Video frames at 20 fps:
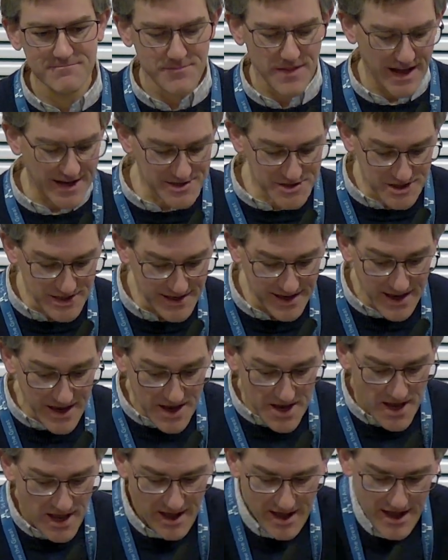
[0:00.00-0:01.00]
Actually,
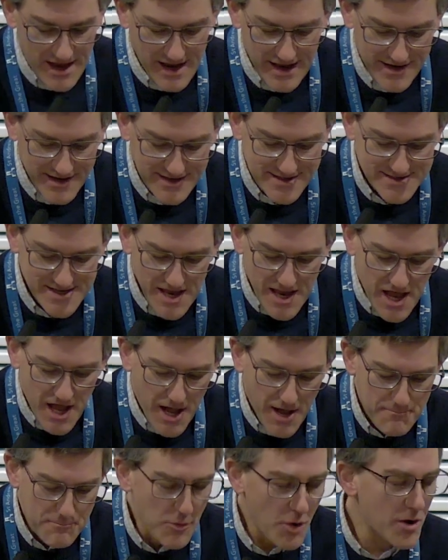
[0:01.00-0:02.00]
it is
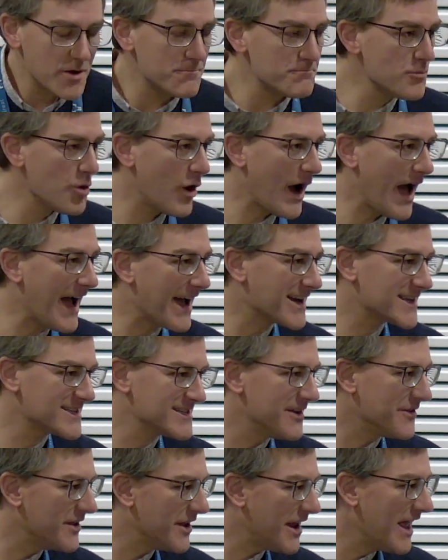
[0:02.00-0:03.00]
more
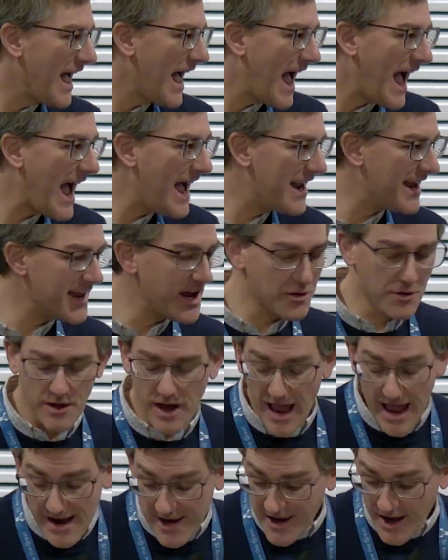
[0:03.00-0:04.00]
excellent than any
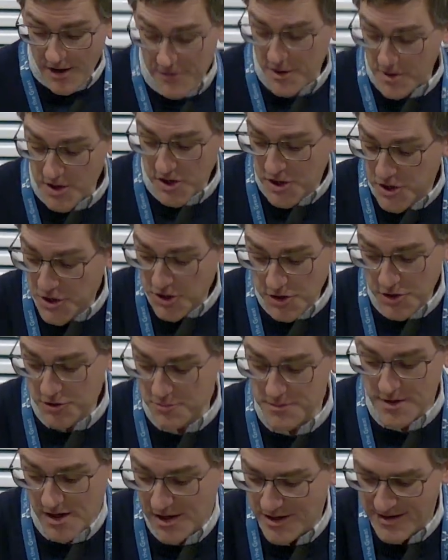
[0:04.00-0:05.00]
other
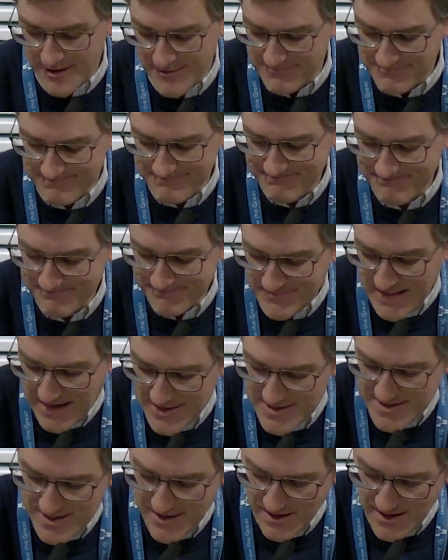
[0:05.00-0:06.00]
human. That
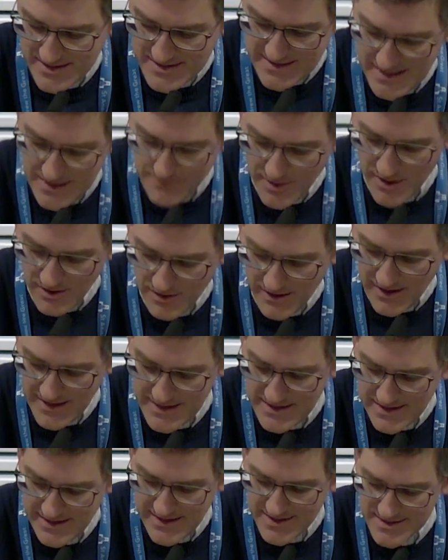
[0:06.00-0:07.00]
is the idea
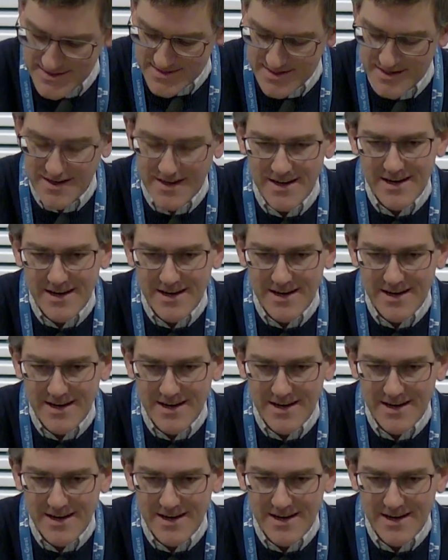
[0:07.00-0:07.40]
behind it.